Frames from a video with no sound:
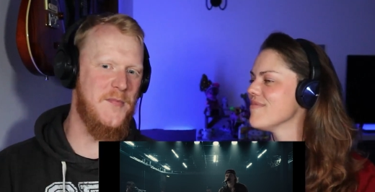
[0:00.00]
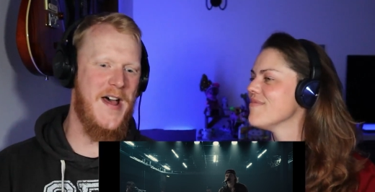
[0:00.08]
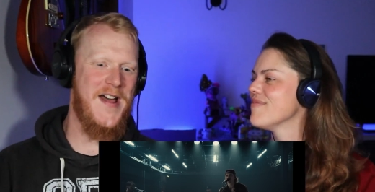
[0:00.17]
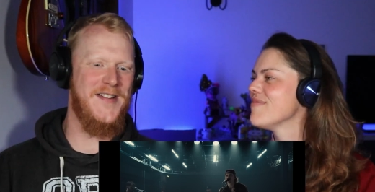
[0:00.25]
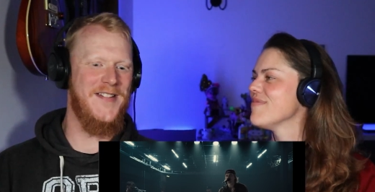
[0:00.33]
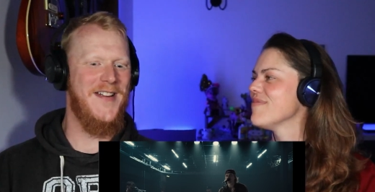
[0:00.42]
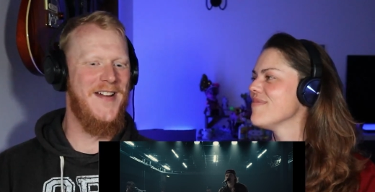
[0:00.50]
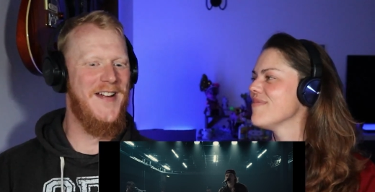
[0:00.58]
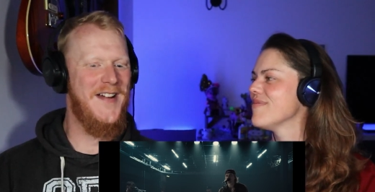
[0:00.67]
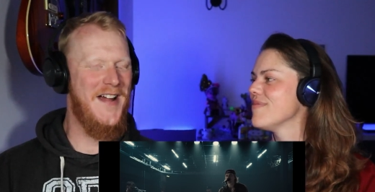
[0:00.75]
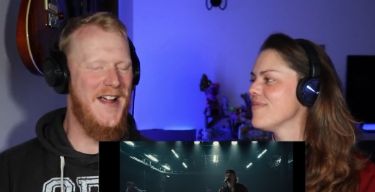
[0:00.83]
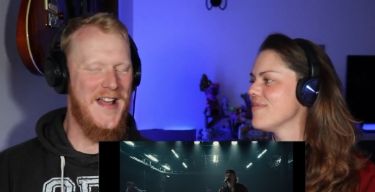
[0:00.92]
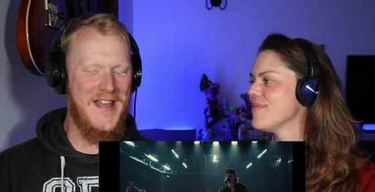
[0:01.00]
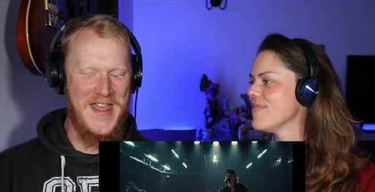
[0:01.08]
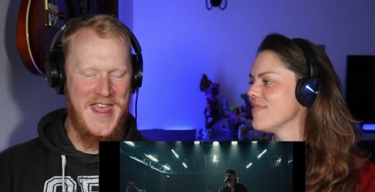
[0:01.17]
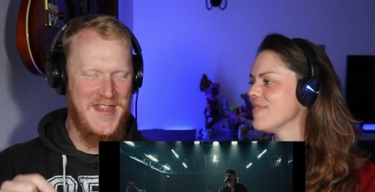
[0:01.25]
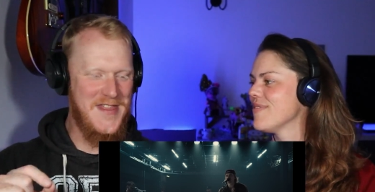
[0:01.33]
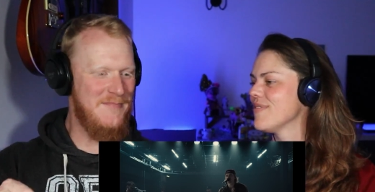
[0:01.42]
Speaker 1: matter.
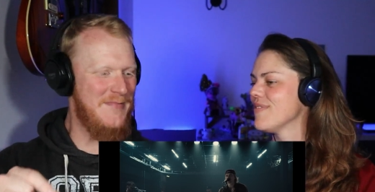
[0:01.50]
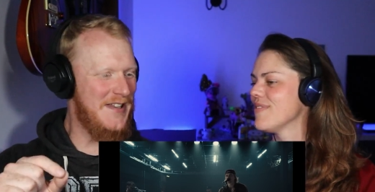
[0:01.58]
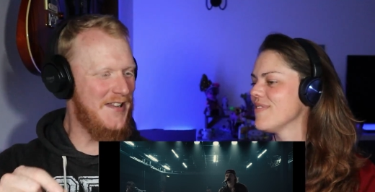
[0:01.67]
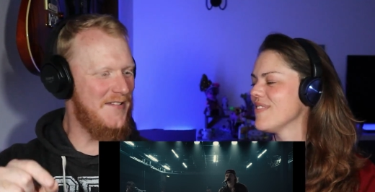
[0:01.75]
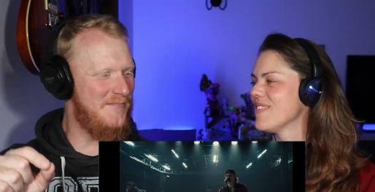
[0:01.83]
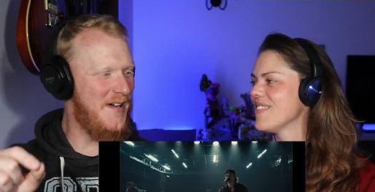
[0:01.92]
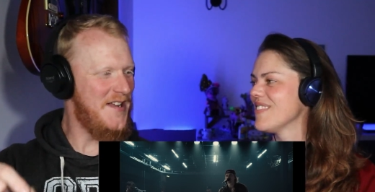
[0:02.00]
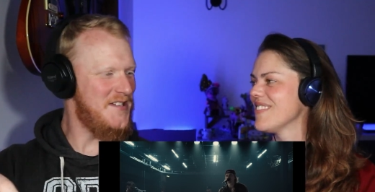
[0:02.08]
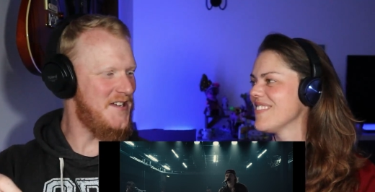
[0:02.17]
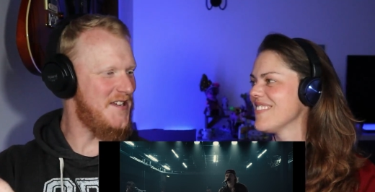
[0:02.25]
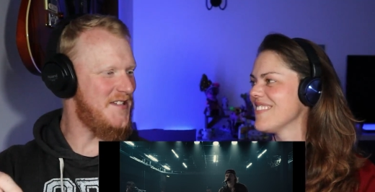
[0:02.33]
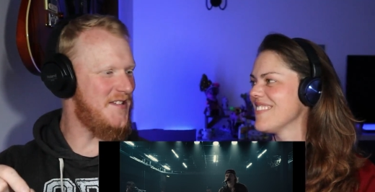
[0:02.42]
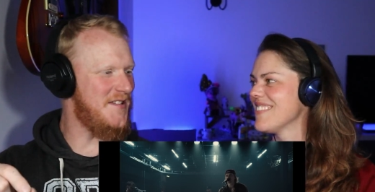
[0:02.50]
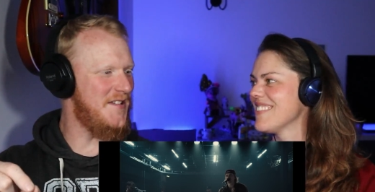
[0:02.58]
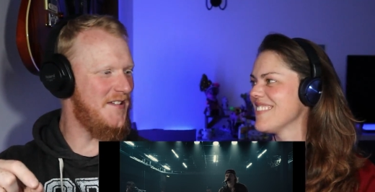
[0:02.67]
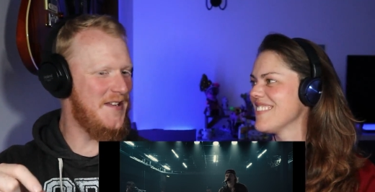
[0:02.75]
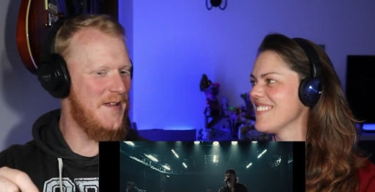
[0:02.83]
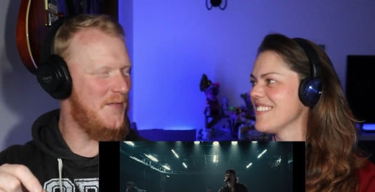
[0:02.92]
In the middle of
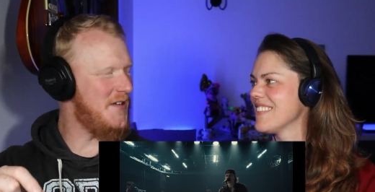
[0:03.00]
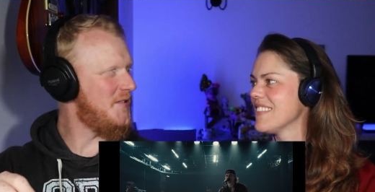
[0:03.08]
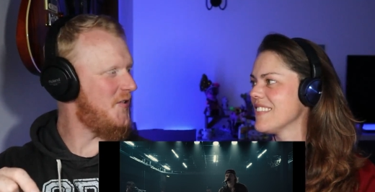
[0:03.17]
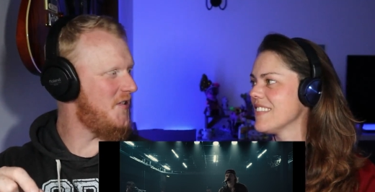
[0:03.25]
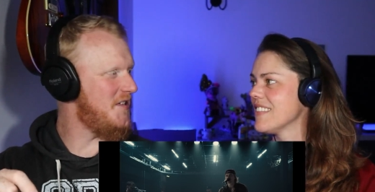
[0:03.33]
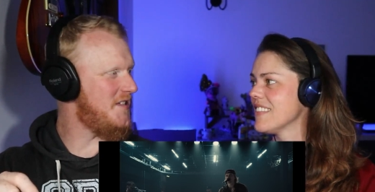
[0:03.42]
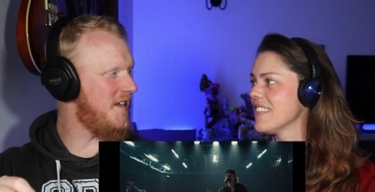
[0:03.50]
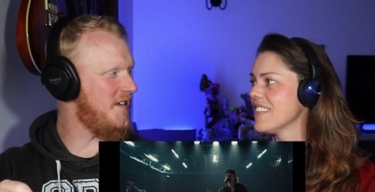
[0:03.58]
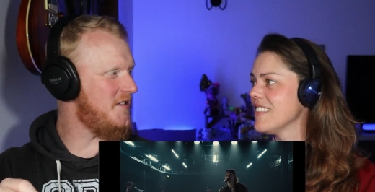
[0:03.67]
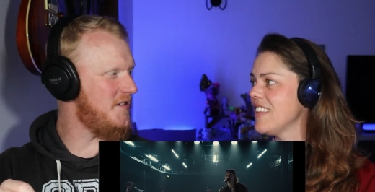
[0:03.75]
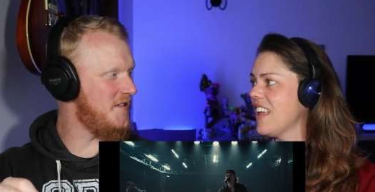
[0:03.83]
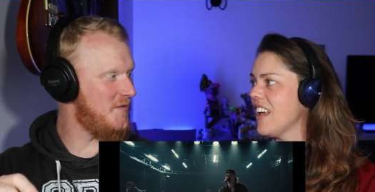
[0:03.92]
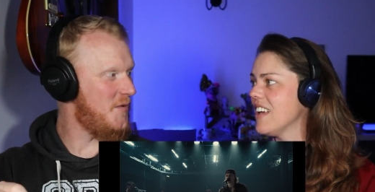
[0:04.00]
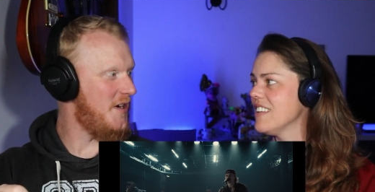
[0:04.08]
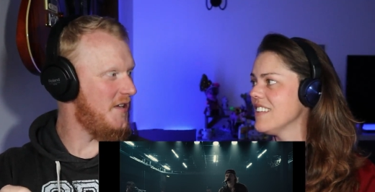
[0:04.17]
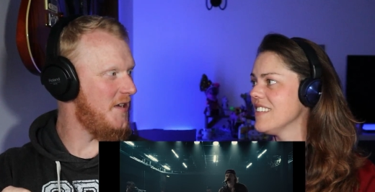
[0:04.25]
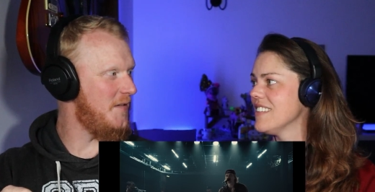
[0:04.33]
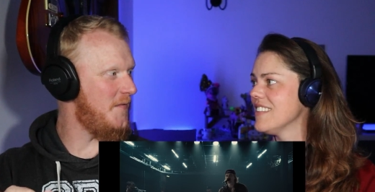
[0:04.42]
Manchester, near Victoria Station, yeah. is where I
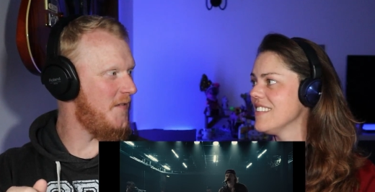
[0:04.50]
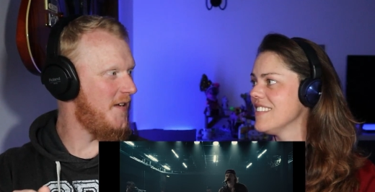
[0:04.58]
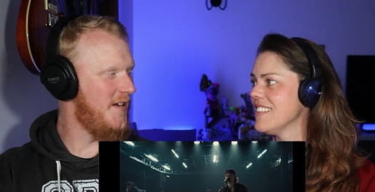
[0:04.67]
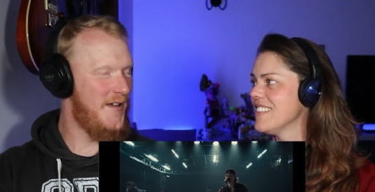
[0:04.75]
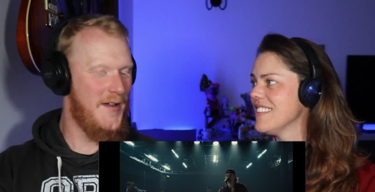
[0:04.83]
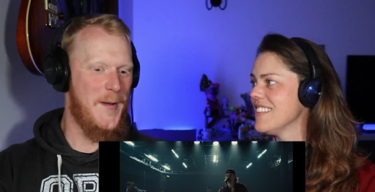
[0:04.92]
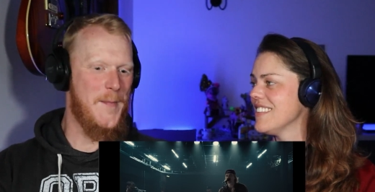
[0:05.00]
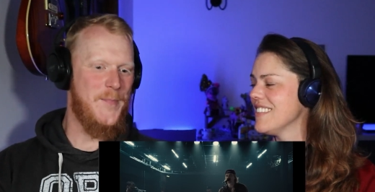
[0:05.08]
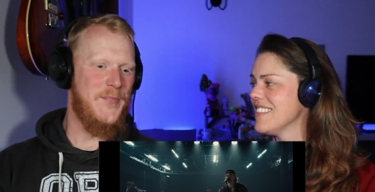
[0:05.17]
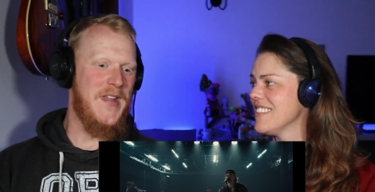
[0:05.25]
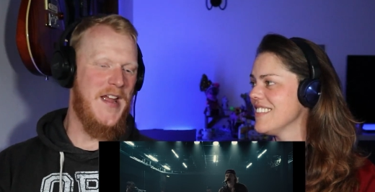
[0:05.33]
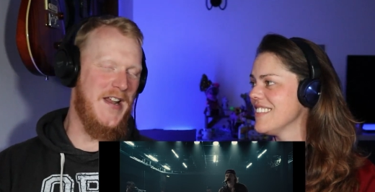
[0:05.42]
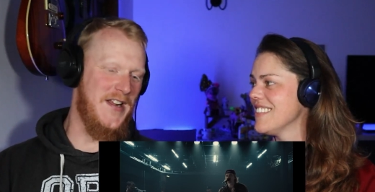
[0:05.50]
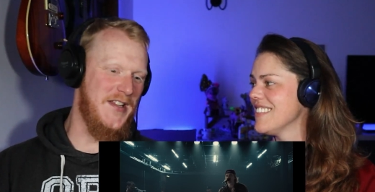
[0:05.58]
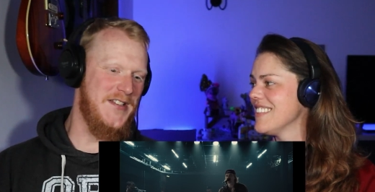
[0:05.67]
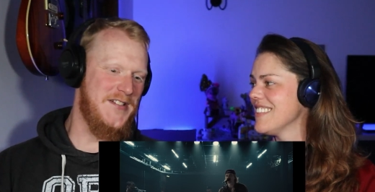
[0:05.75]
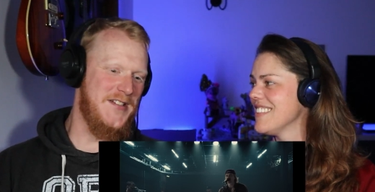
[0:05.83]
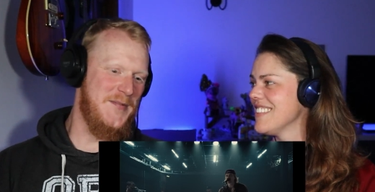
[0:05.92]
lived. And I
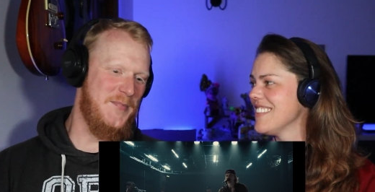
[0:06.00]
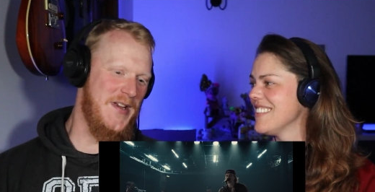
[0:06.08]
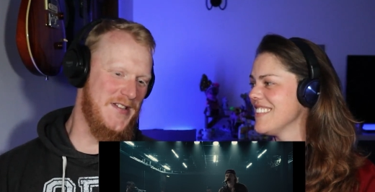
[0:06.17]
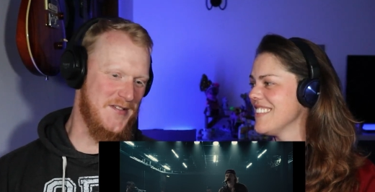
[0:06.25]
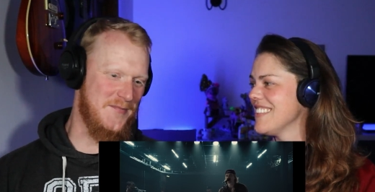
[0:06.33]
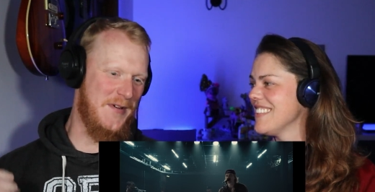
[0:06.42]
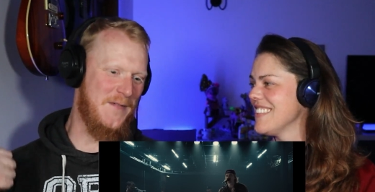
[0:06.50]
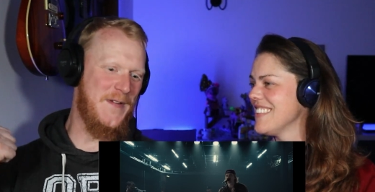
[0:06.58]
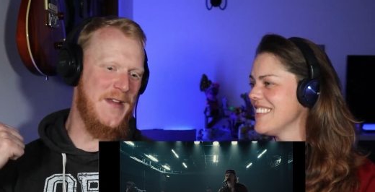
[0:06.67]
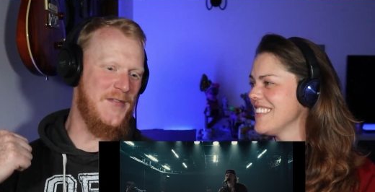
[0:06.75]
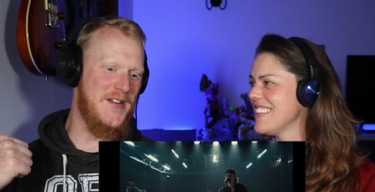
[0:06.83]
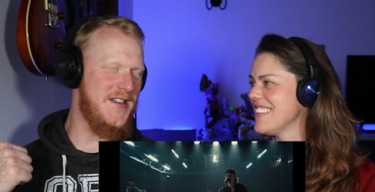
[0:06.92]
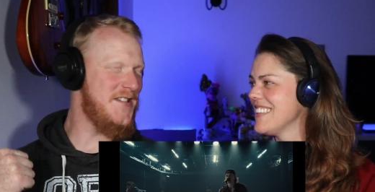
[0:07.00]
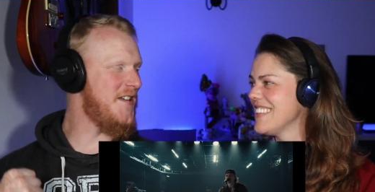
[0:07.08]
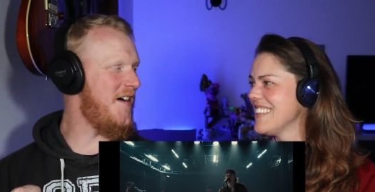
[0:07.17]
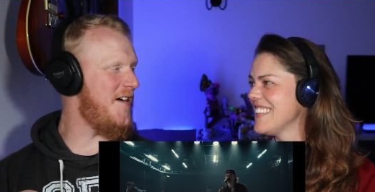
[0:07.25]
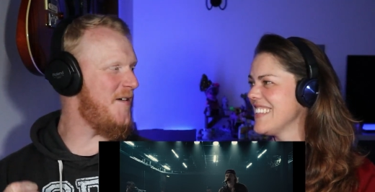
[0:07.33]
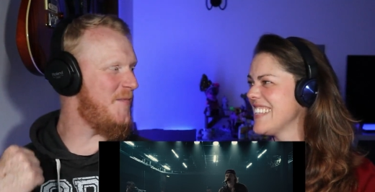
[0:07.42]
literally picked up my favorite
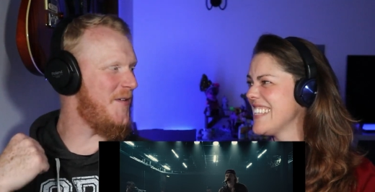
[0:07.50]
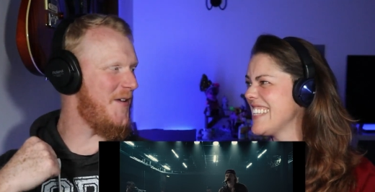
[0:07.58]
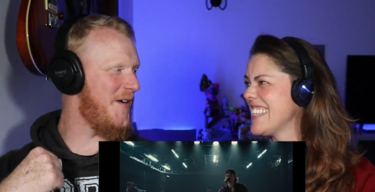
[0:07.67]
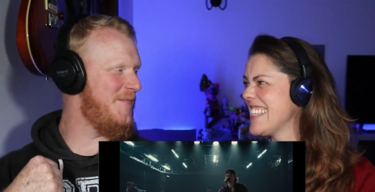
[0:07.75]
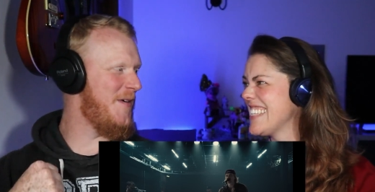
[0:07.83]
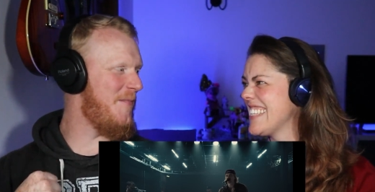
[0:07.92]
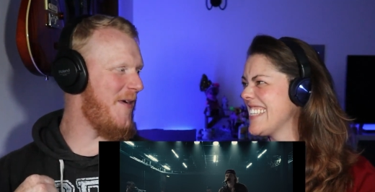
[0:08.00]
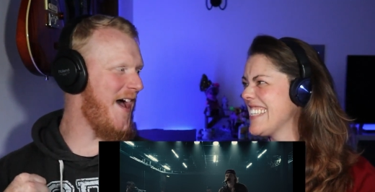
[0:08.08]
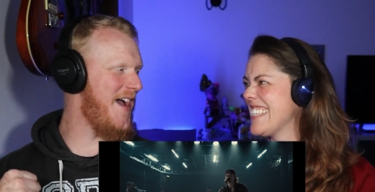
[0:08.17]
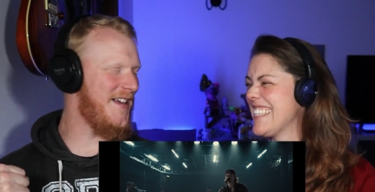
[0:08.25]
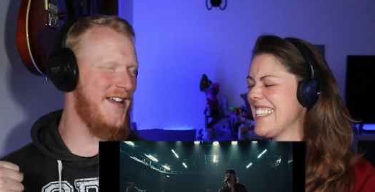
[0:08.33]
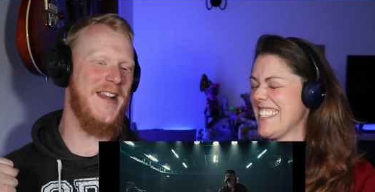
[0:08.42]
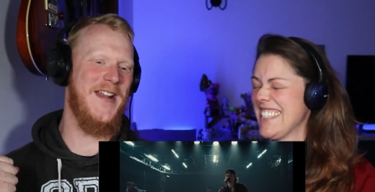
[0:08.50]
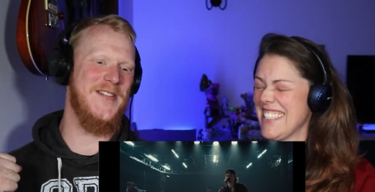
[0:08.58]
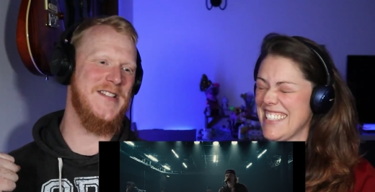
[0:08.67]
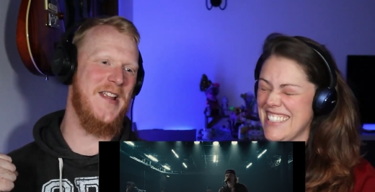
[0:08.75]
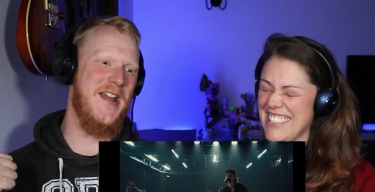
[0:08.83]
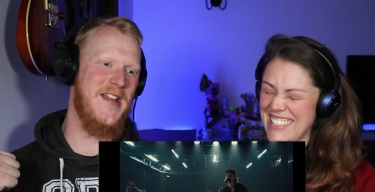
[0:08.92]
guitar, put it on my back, and I
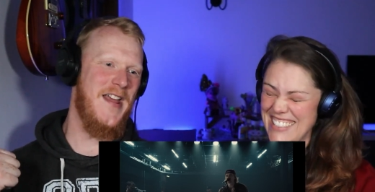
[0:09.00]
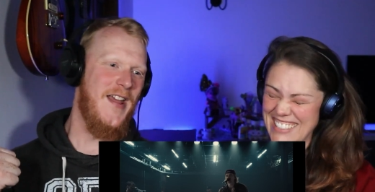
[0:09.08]
was like,